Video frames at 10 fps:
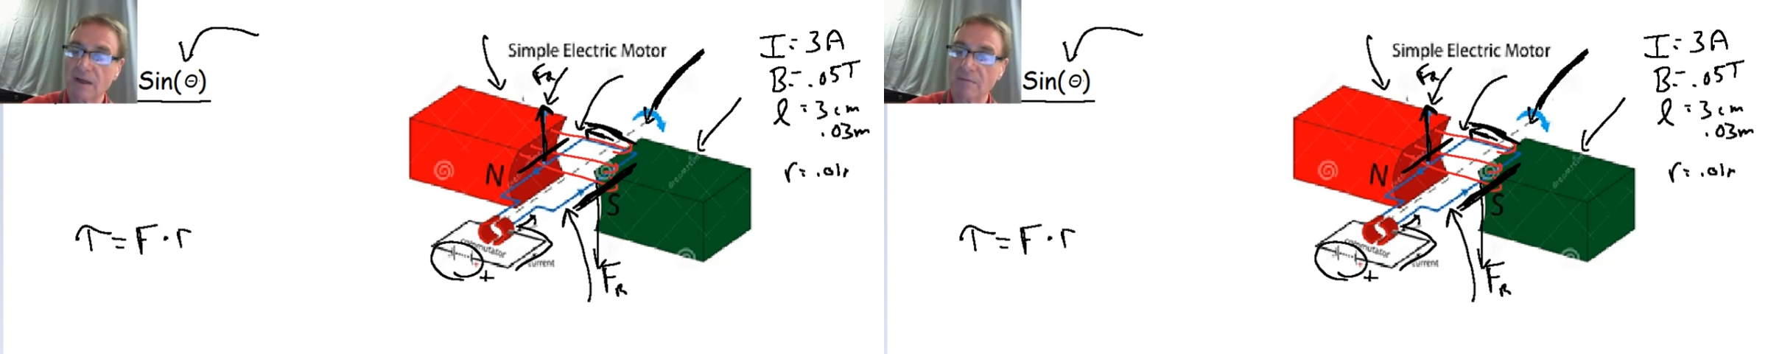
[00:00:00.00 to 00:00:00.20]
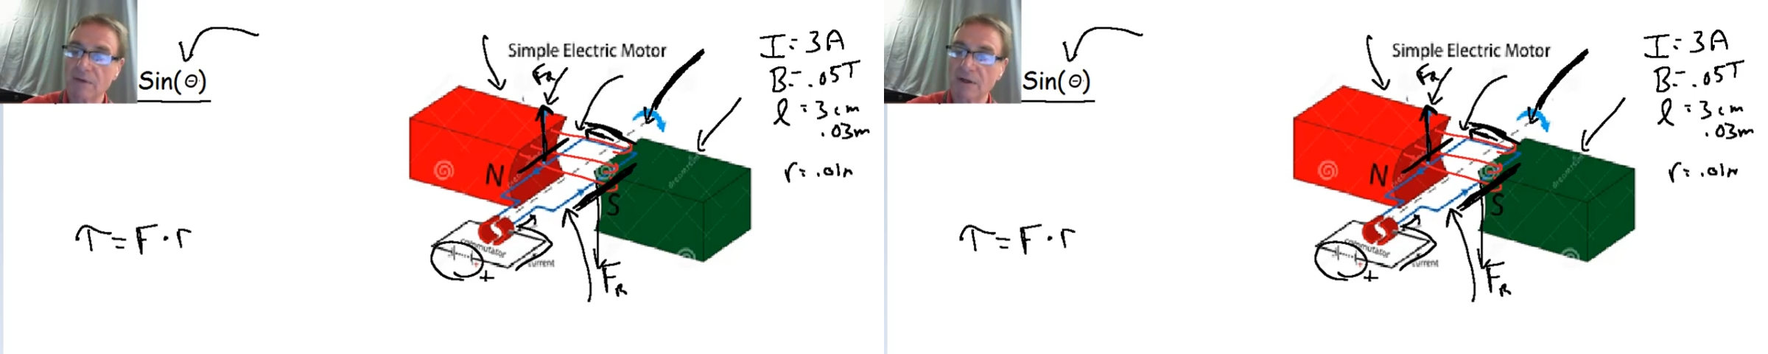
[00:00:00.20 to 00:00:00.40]

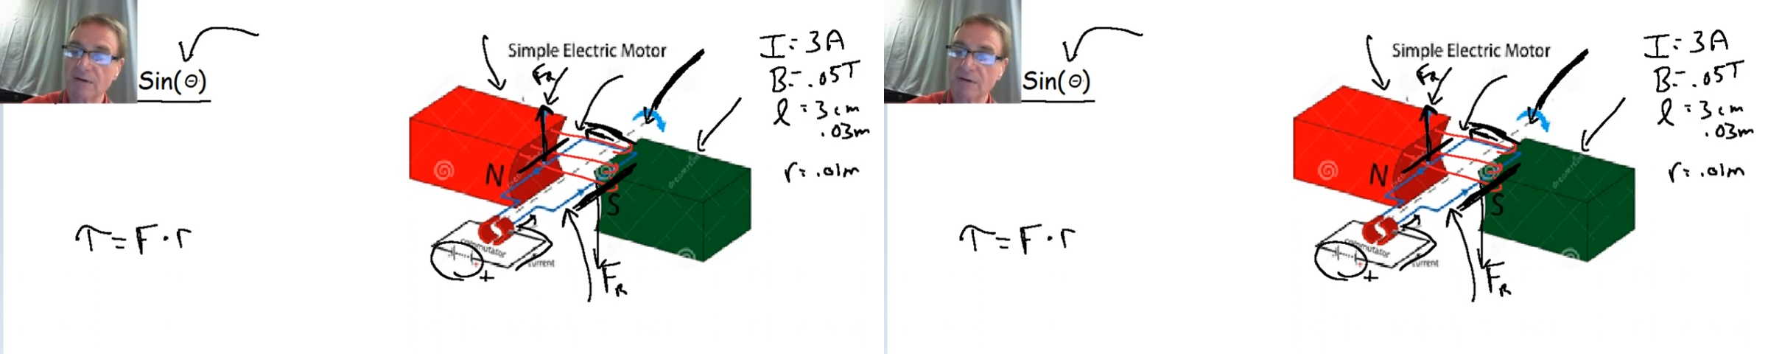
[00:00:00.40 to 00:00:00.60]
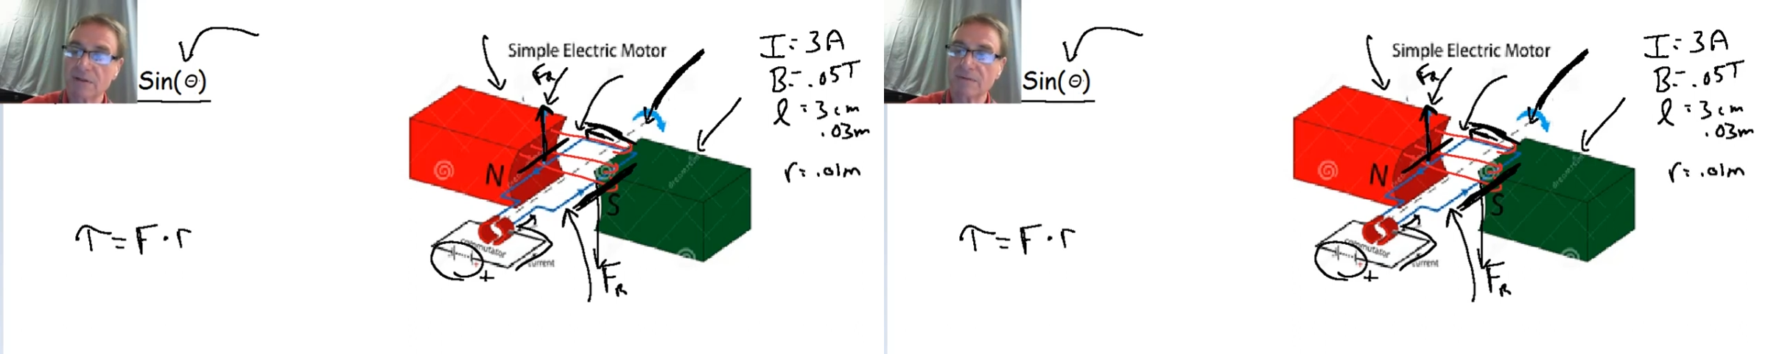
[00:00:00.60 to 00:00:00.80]

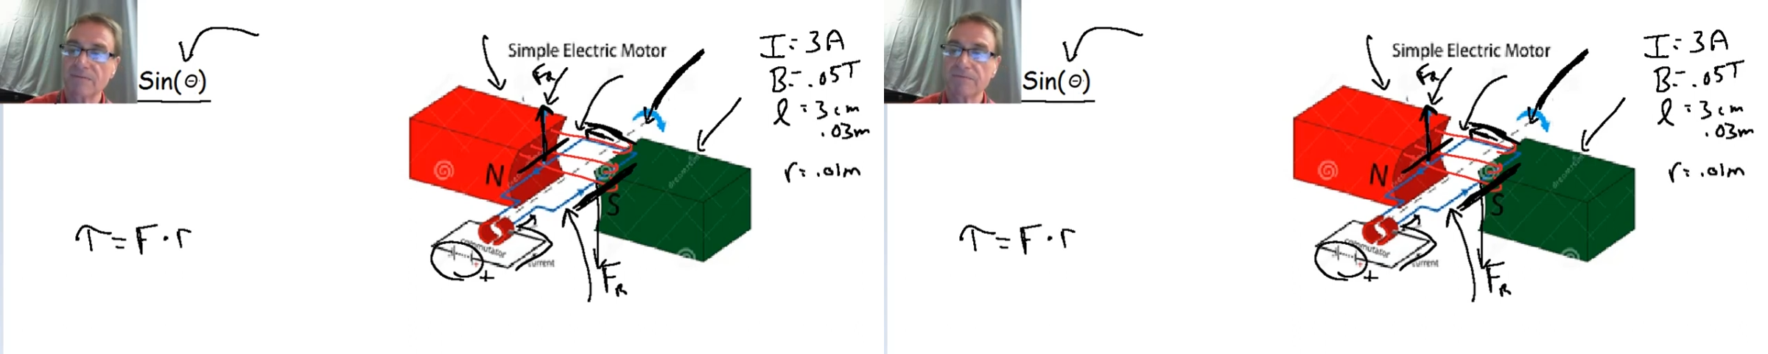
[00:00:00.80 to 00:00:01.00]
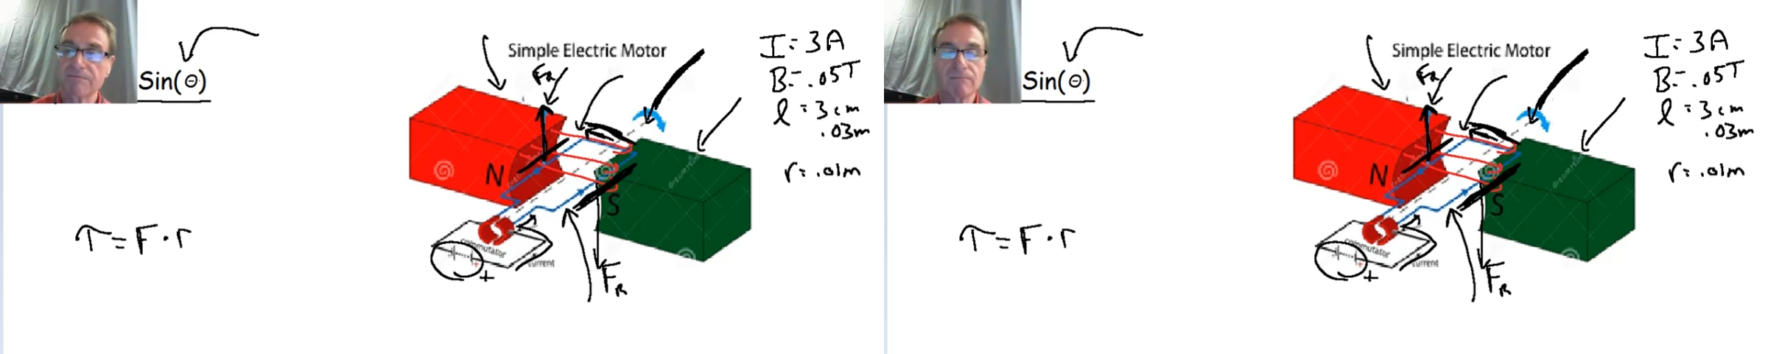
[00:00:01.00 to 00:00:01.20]
meters.
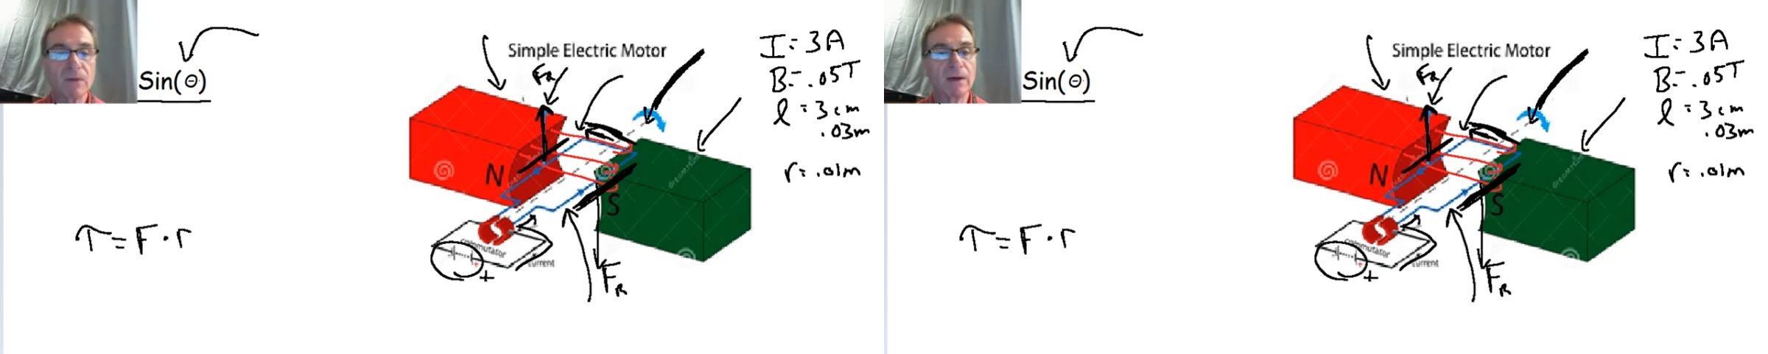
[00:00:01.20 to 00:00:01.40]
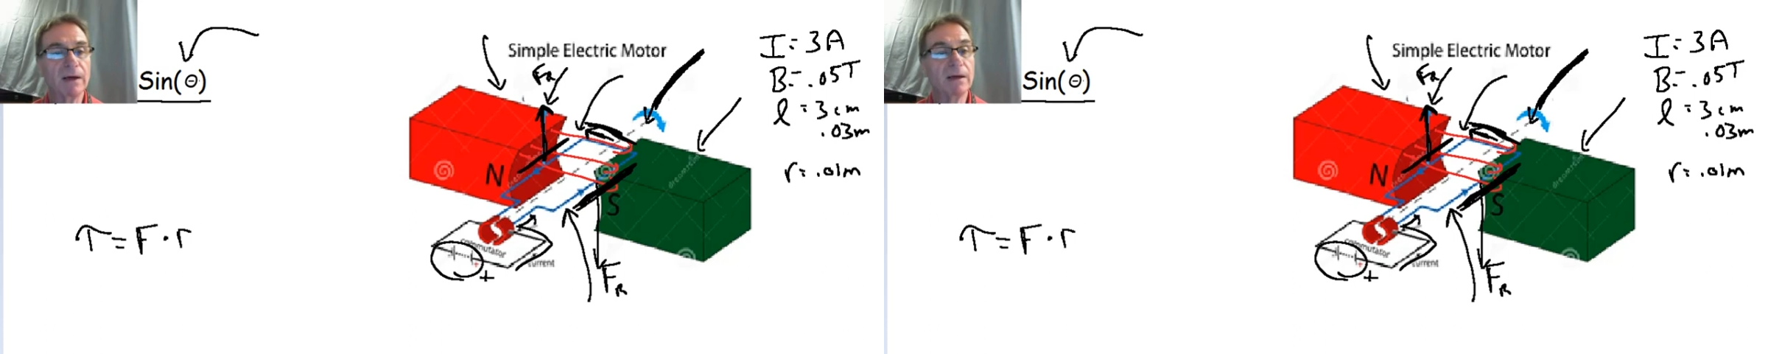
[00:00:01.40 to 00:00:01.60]

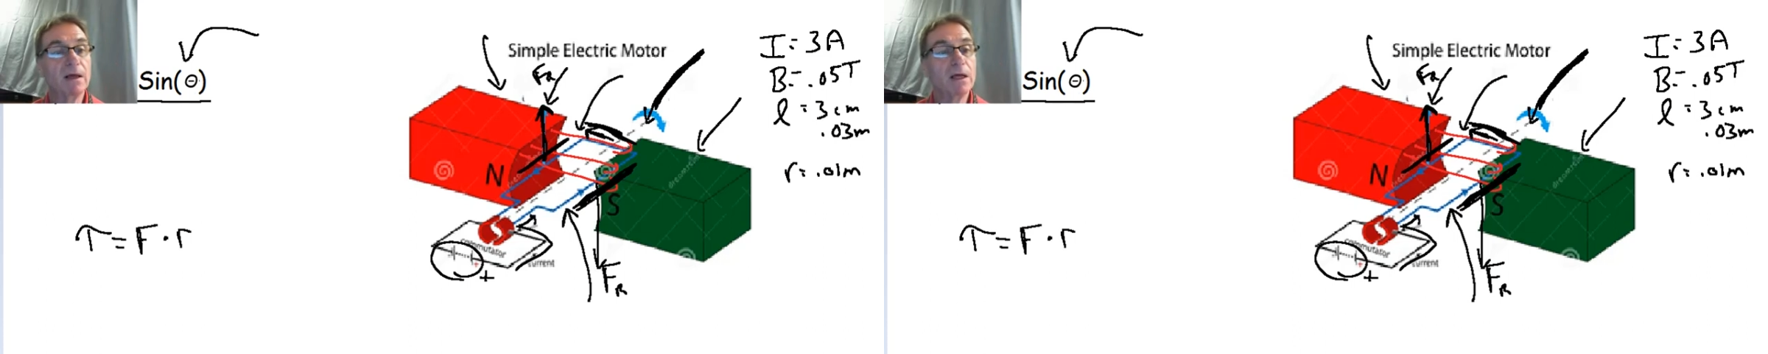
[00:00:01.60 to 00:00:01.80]
Okay,